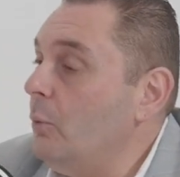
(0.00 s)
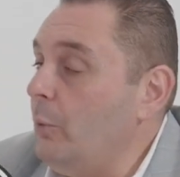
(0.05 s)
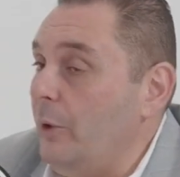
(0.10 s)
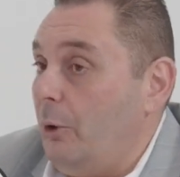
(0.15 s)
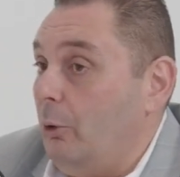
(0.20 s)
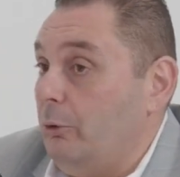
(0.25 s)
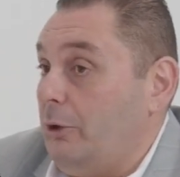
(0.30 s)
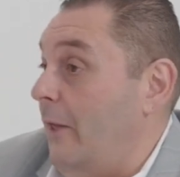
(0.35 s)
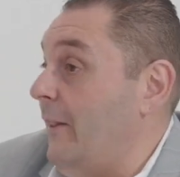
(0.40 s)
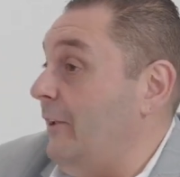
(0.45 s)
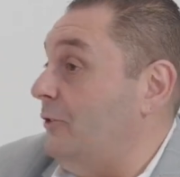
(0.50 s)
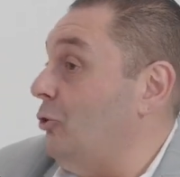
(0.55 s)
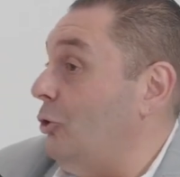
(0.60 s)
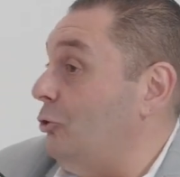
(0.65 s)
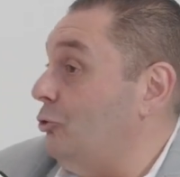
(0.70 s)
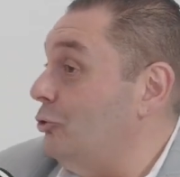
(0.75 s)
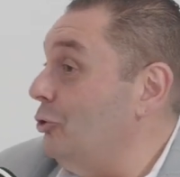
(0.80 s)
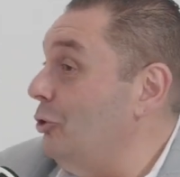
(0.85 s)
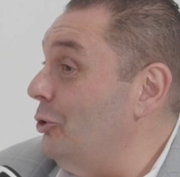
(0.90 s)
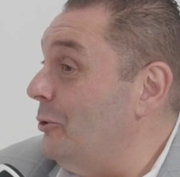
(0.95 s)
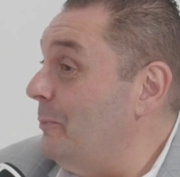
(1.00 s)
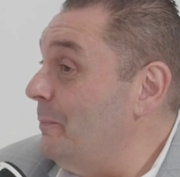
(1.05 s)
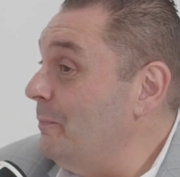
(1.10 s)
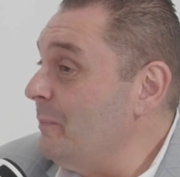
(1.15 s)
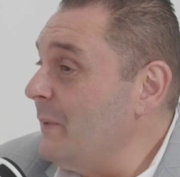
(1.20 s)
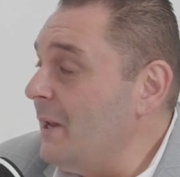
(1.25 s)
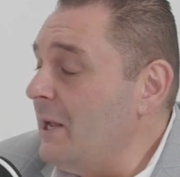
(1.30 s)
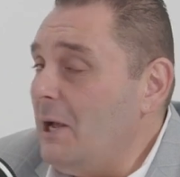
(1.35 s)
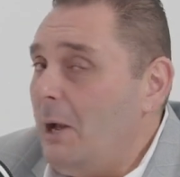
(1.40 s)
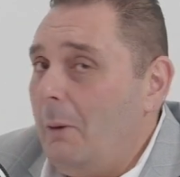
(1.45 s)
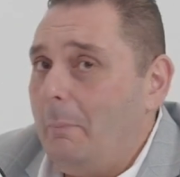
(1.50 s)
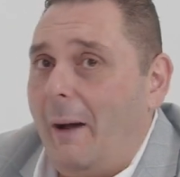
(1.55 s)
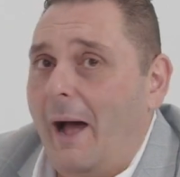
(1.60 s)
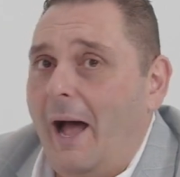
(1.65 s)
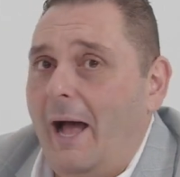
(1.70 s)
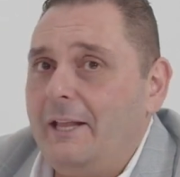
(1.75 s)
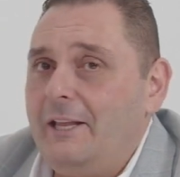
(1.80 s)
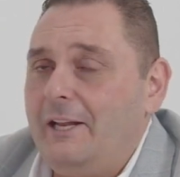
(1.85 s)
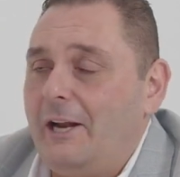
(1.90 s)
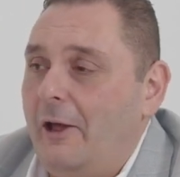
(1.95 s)
We all know that's not true,
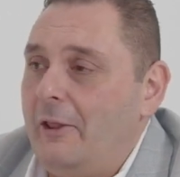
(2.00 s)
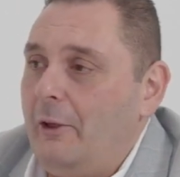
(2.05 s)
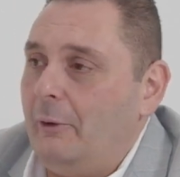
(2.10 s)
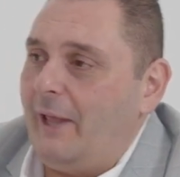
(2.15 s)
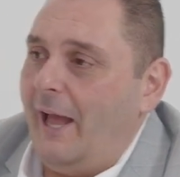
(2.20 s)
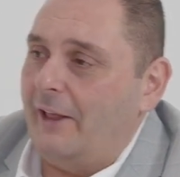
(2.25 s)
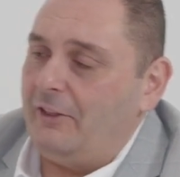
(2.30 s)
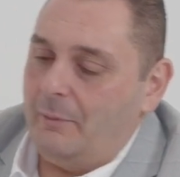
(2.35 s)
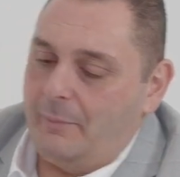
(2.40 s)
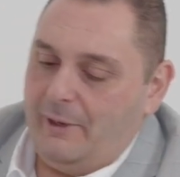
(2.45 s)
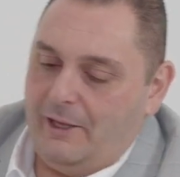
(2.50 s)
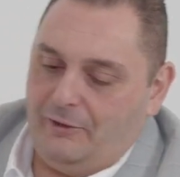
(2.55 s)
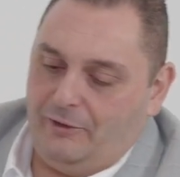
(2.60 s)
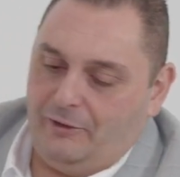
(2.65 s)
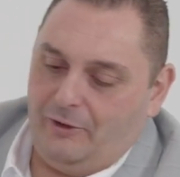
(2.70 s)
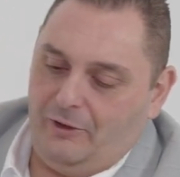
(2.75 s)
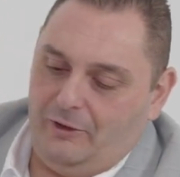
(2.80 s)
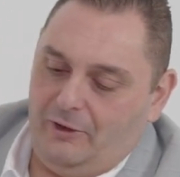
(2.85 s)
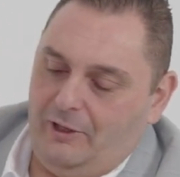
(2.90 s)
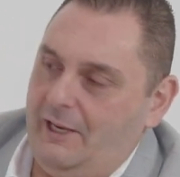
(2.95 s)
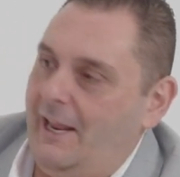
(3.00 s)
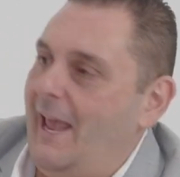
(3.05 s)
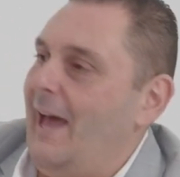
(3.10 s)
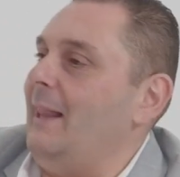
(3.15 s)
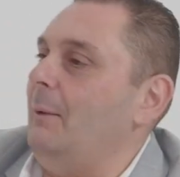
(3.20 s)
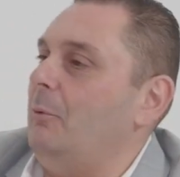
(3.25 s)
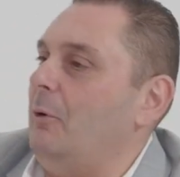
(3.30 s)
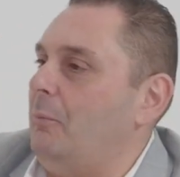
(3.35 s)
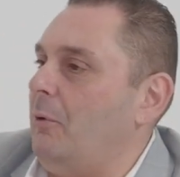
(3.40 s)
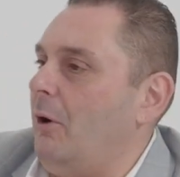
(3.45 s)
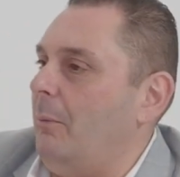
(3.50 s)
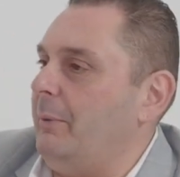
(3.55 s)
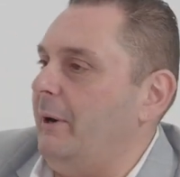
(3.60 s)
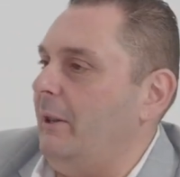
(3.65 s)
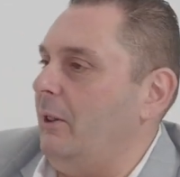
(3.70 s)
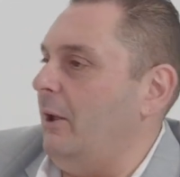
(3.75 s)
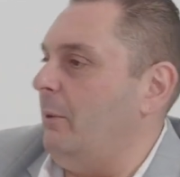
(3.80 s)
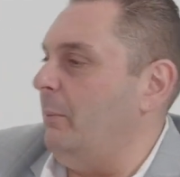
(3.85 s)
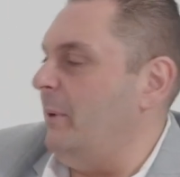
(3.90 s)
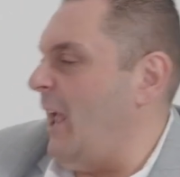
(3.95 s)
but there had to be a certain caliber of
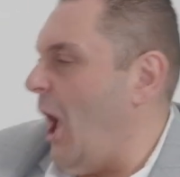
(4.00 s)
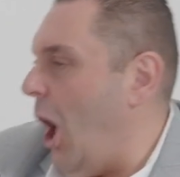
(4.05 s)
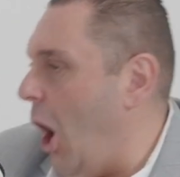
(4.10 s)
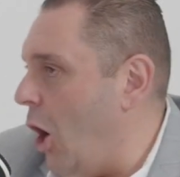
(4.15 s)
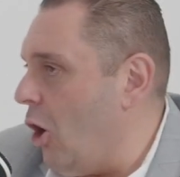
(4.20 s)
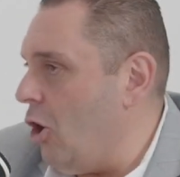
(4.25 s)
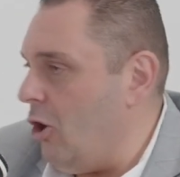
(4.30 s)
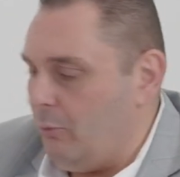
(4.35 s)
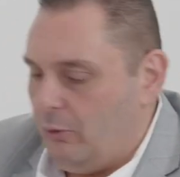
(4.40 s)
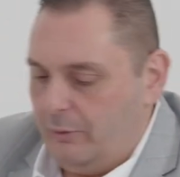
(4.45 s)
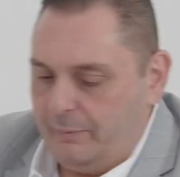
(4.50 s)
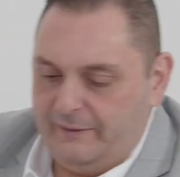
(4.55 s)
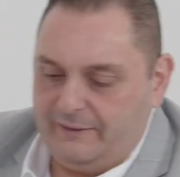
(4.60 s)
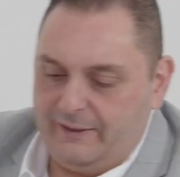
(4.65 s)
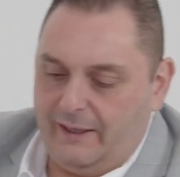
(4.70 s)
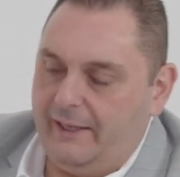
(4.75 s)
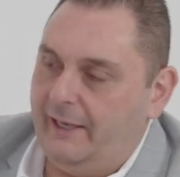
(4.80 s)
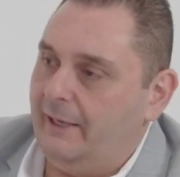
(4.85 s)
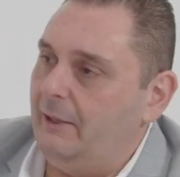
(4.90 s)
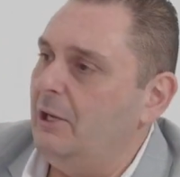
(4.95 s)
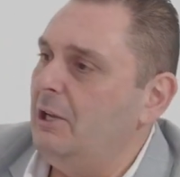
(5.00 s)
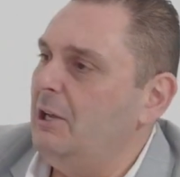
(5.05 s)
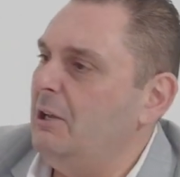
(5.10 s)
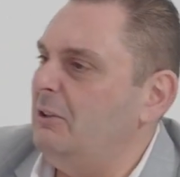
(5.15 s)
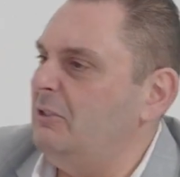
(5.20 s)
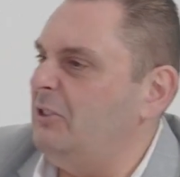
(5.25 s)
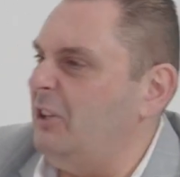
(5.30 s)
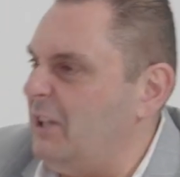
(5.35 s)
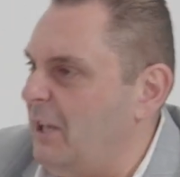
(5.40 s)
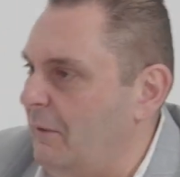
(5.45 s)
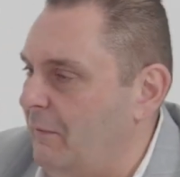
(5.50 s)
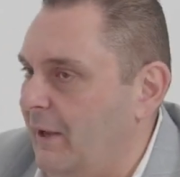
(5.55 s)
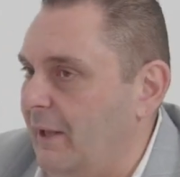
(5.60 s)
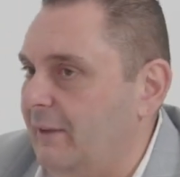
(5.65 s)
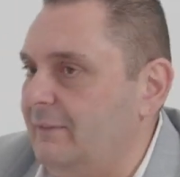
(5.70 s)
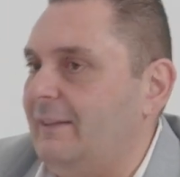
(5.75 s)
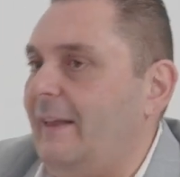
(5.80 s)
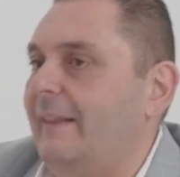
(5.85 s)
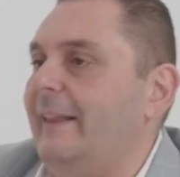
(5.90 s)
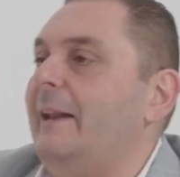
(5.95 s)
property, like it'd be a home, it would be something
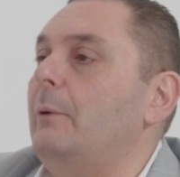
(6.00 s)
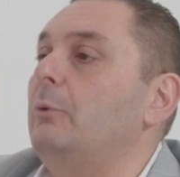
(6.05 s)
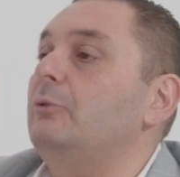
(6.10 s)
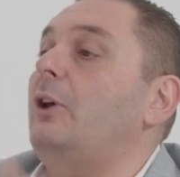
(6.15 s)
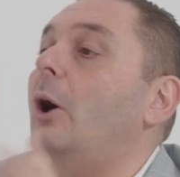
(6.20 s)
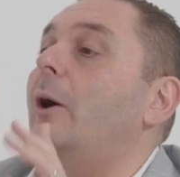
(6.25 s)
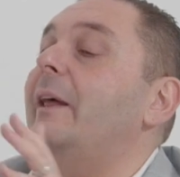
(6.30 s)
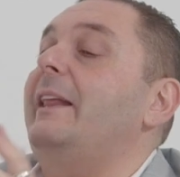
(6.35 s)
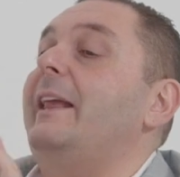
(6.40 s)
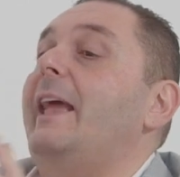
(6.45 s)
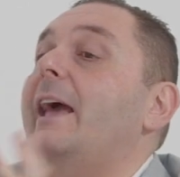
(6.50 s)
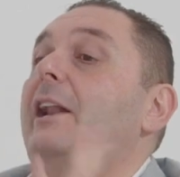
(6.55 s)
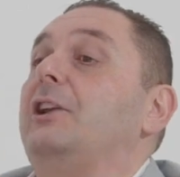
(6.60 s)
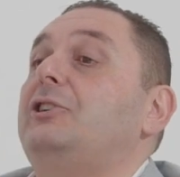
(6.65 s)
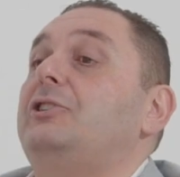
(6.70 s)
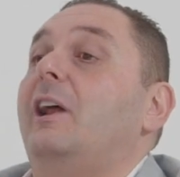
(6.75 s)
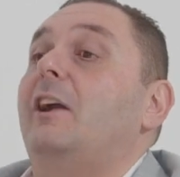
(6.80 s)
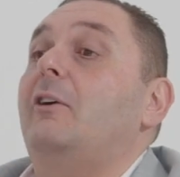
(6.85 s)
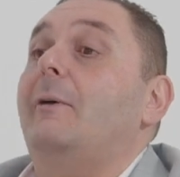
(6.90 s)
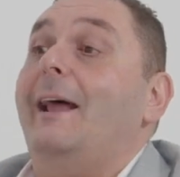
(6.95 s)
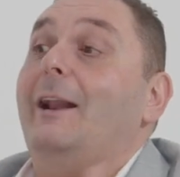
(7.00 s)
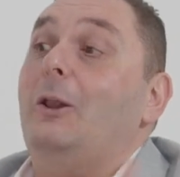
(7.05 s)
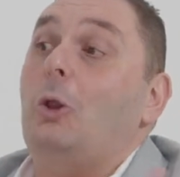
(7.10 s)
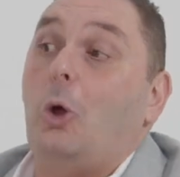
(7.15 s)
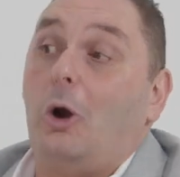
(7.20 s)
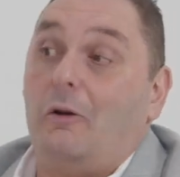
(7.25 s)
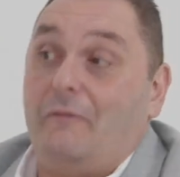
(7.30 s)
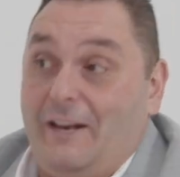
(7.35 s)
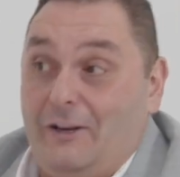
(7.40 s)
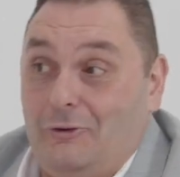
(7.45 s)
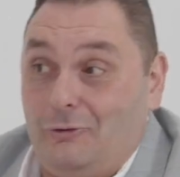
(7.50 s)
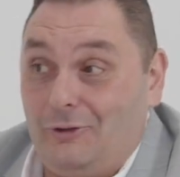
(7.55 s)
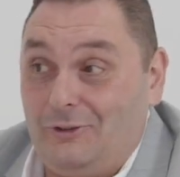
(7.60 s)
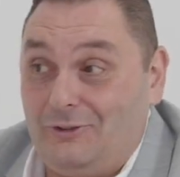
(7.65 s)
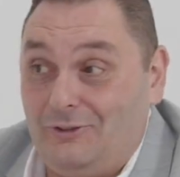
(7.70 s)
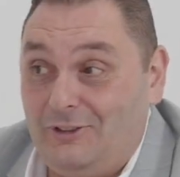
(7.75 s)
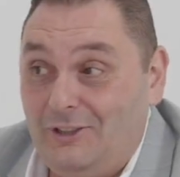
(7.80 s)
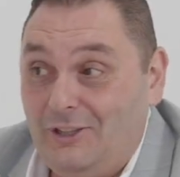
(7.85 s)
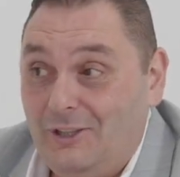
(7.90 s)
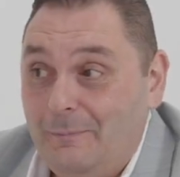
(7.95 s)
significant, something that was only going to generate a lot of
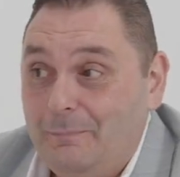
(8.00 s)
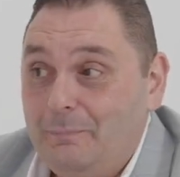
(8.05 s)
interest.